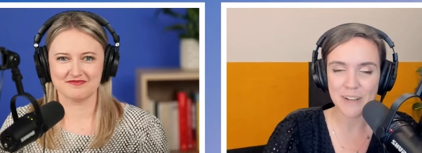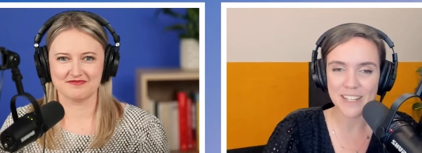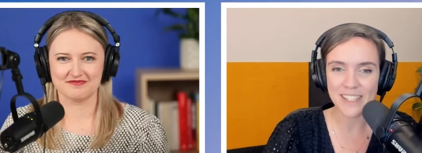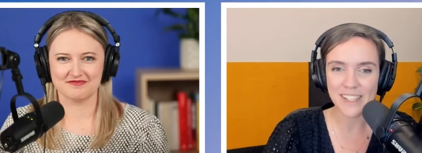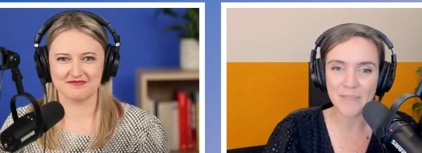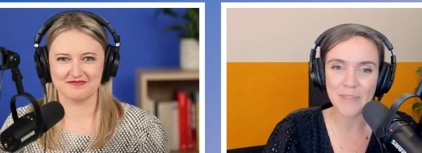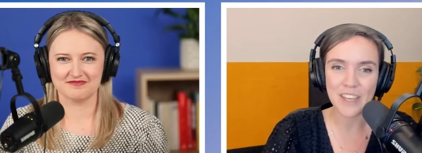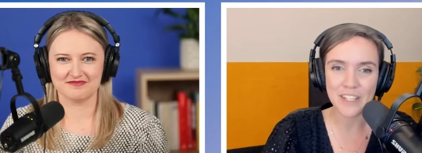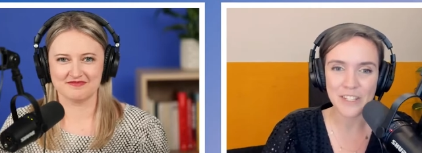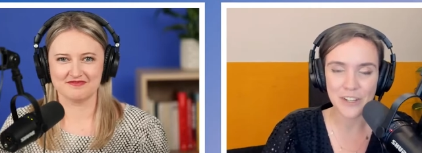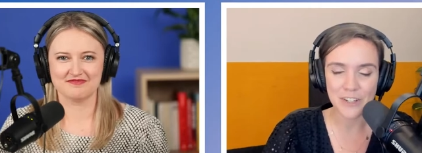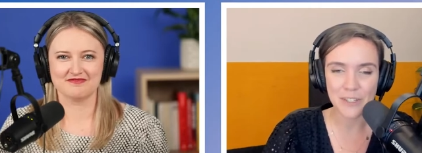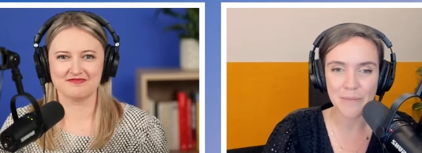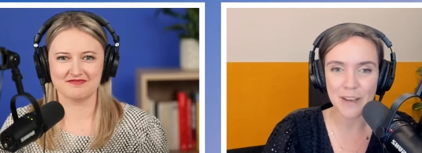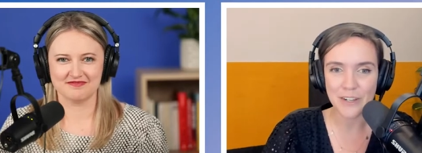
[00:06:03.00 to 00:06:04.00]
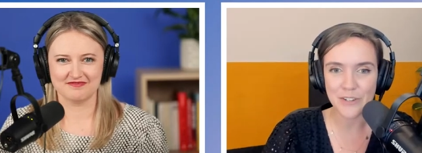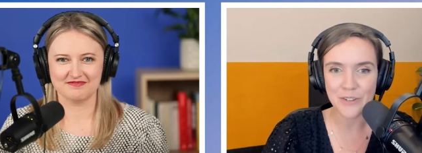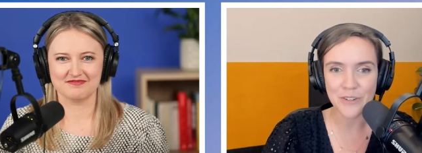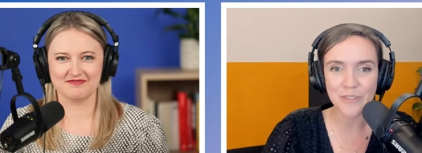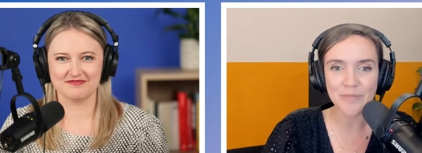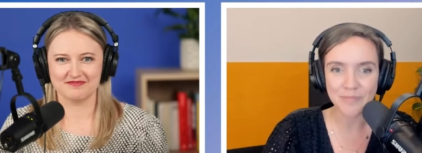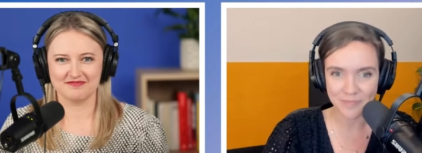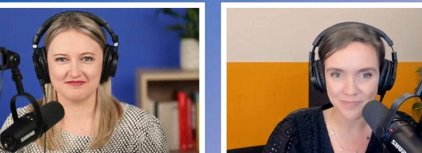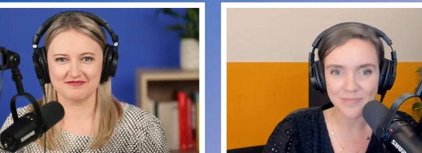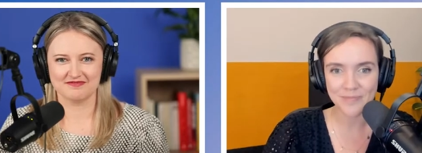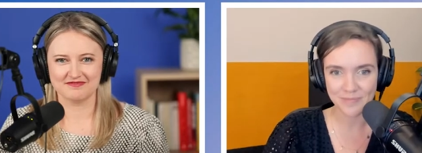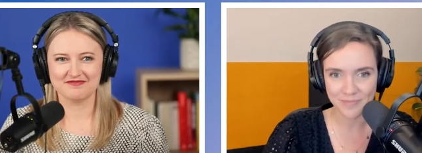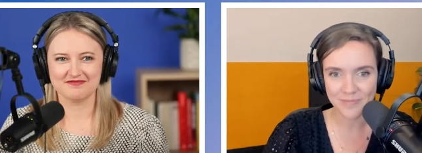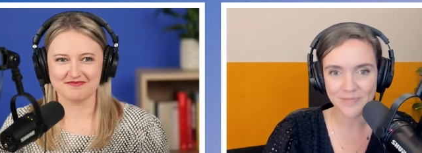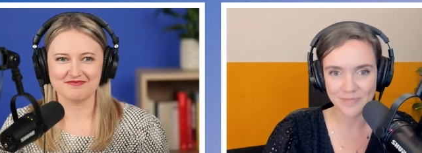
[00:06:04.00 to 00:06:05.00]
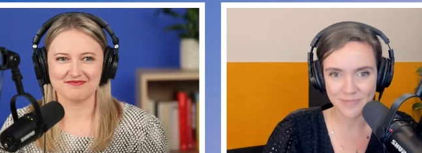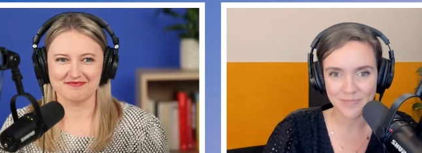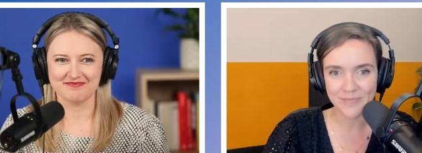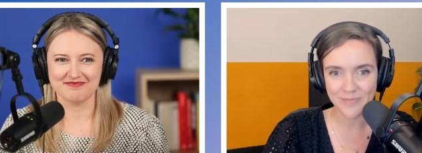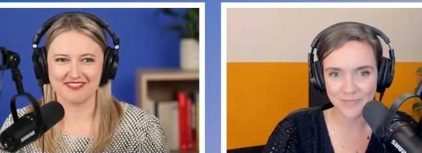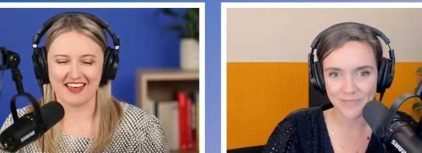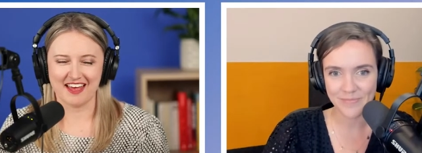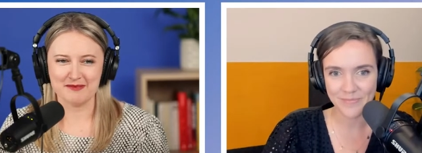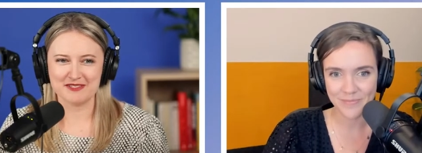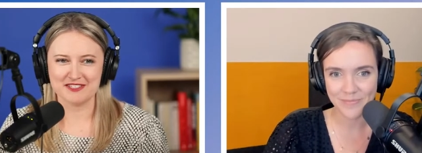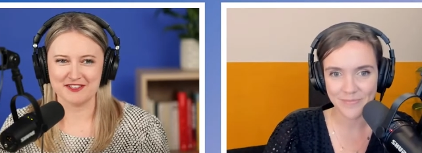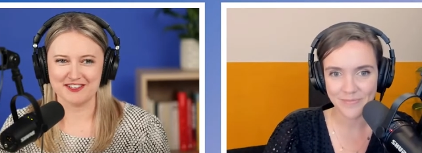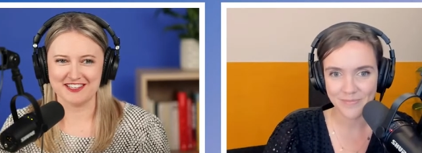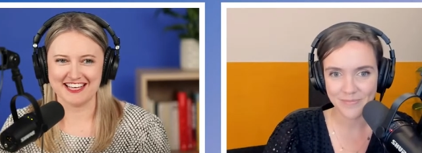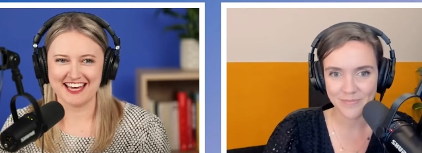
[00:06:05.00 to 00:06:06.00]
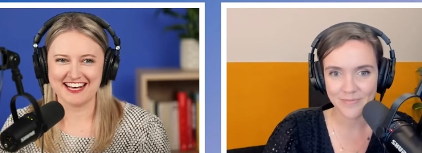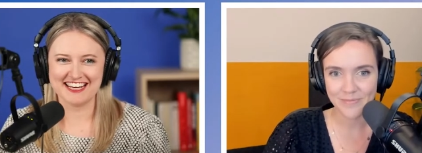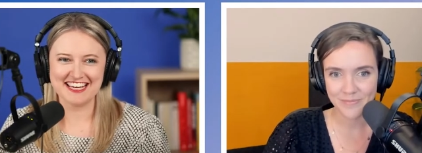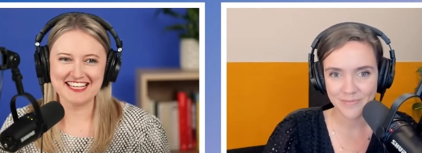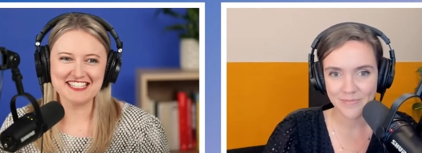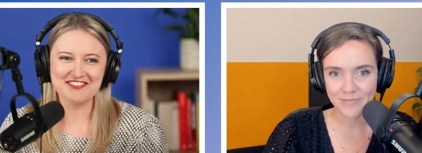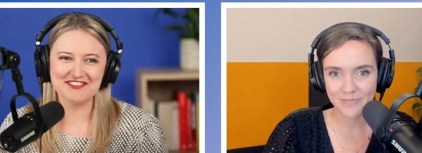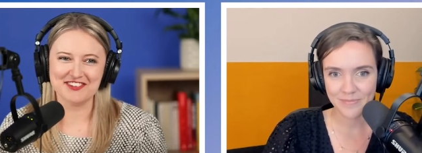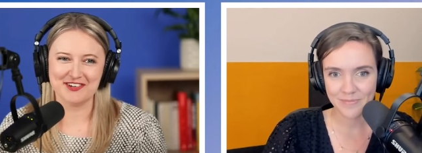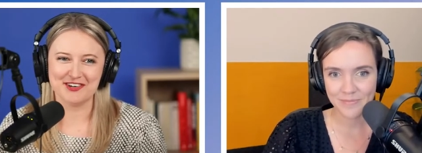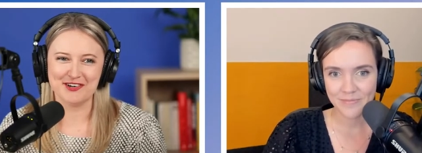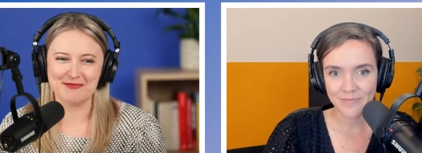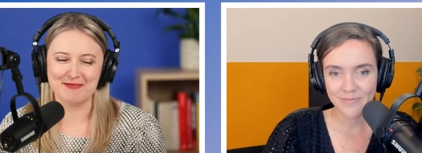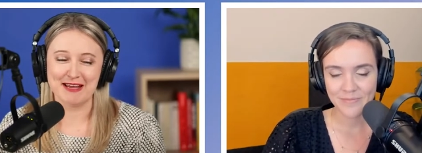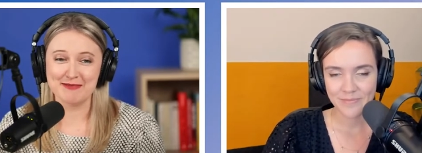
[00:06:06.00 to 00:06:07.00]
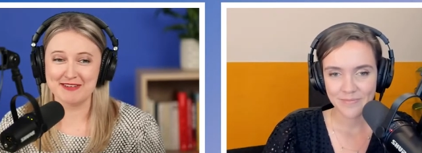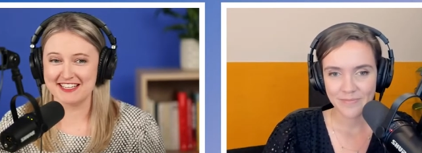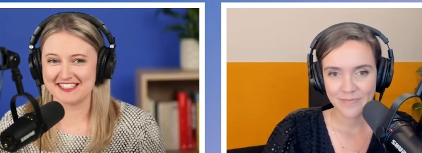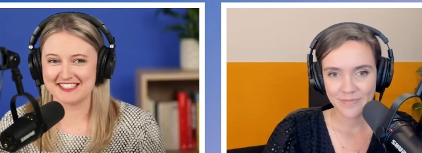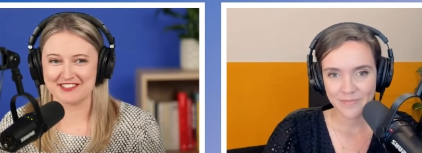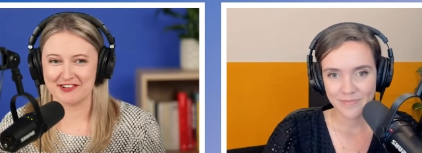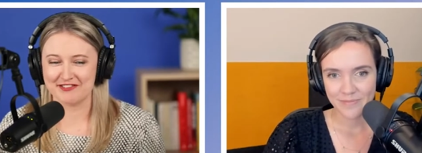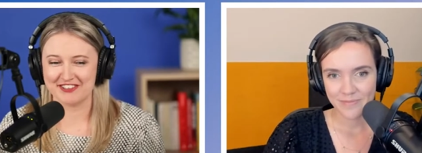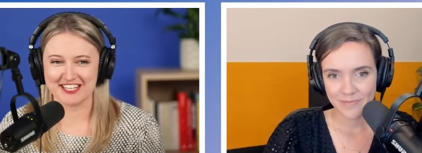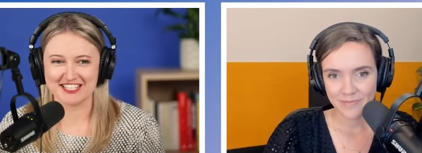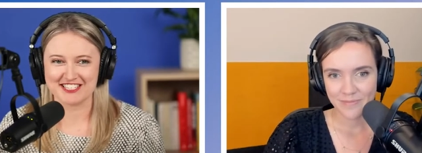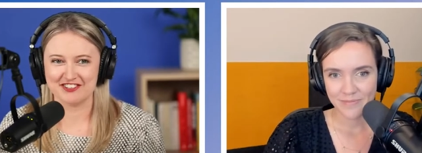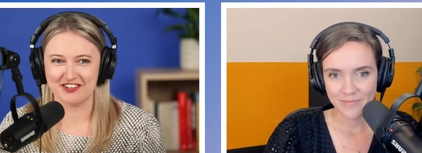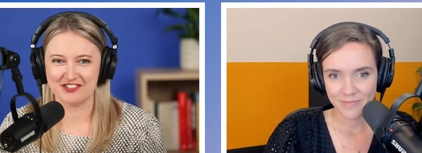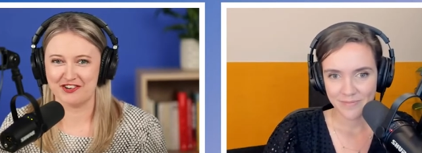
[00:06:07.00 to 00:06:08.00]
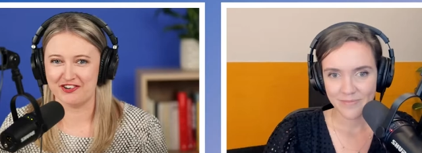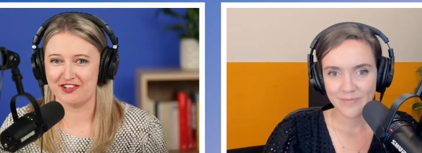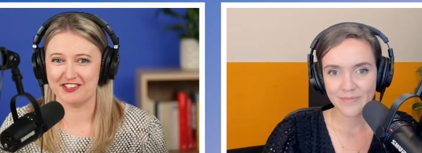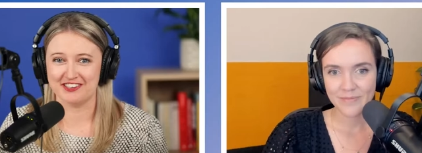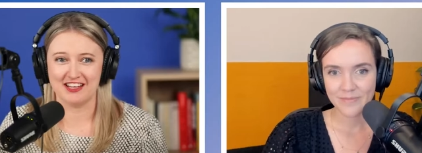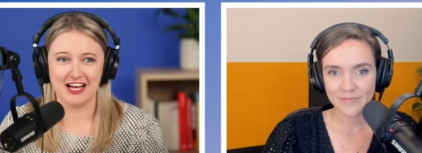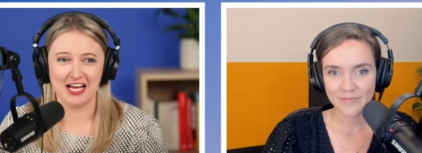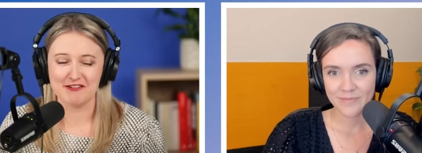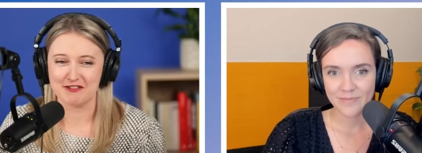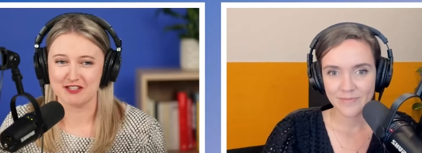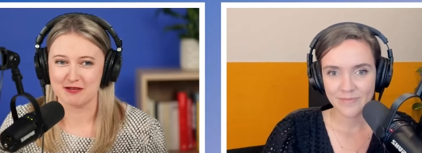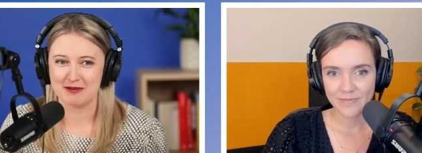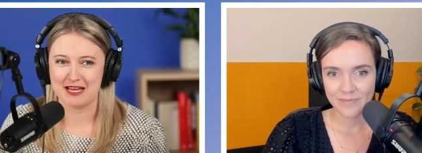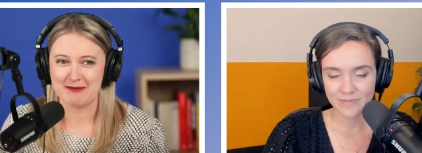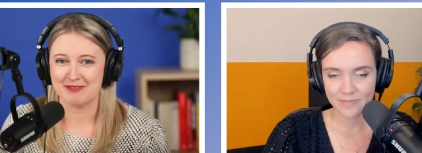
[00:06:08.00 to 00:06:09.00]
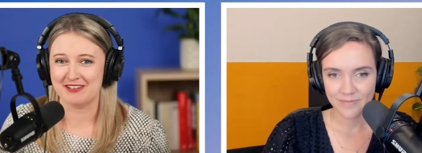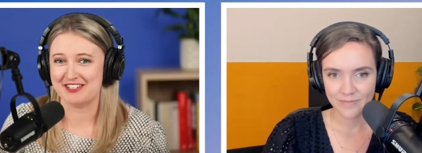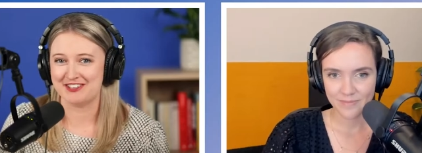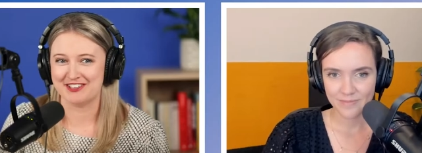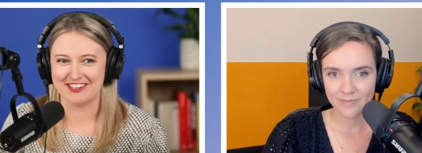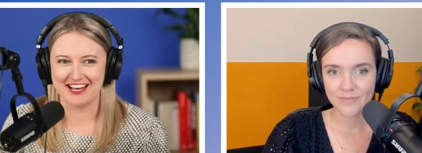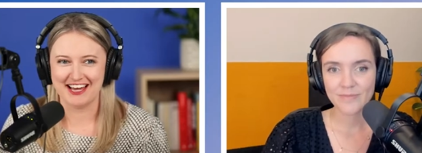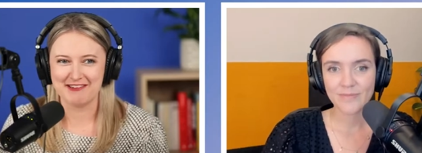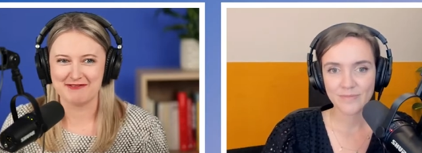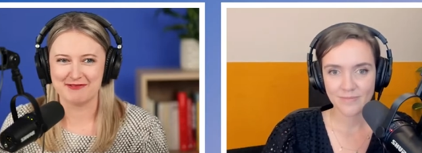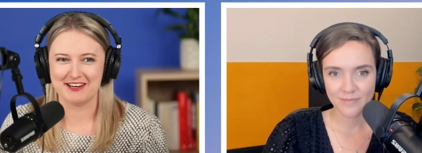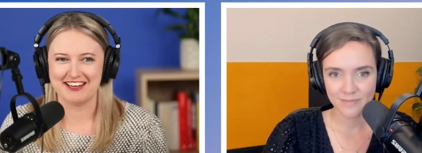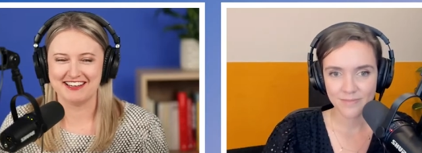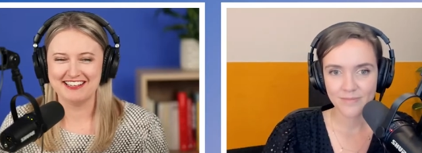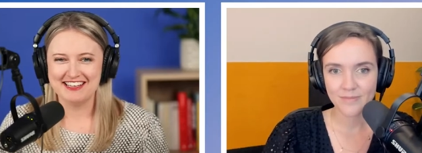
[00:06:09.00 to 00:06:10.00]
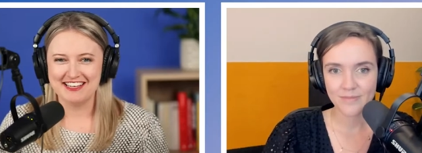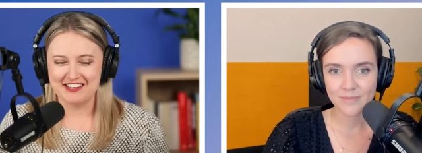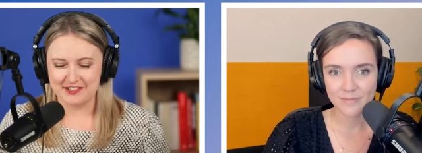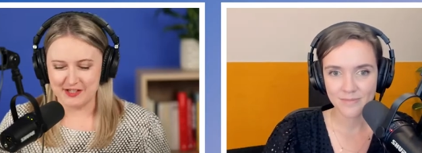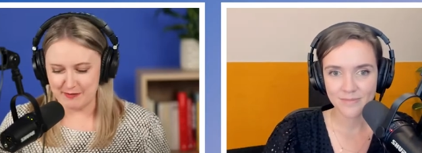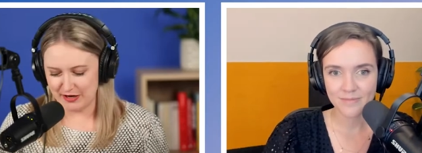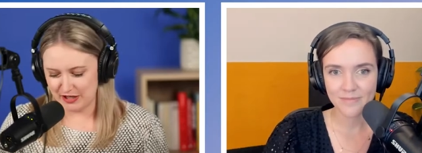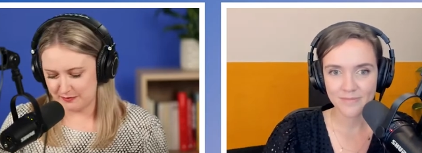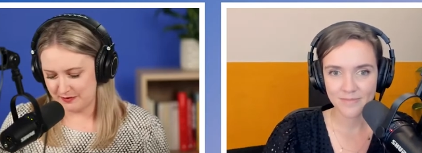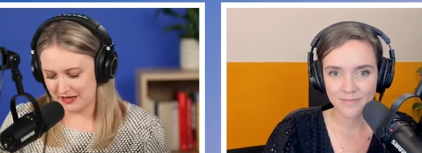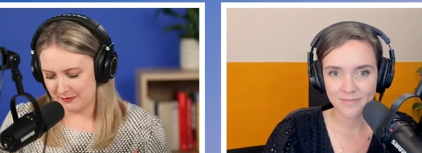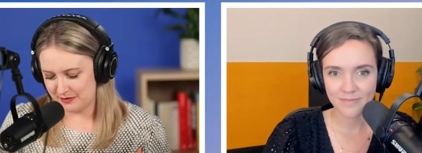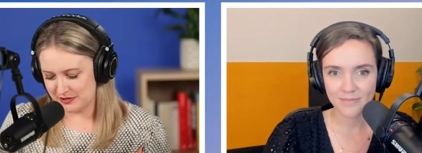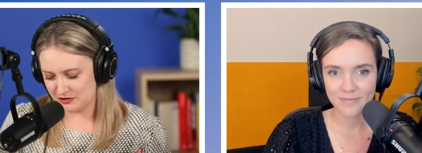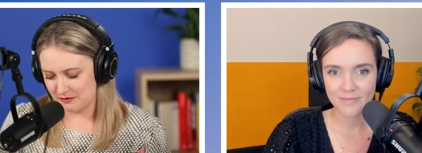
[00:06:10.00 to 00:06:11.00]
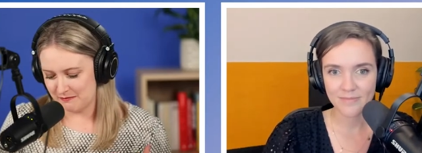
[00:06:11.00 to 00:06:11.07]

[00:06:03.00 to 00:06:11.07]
Speaker 1: but something so special.
Speaker 2: Mm, absolutely. And I guess if you're maybe it's a reflection on your own life or the people in your life where you might not be able to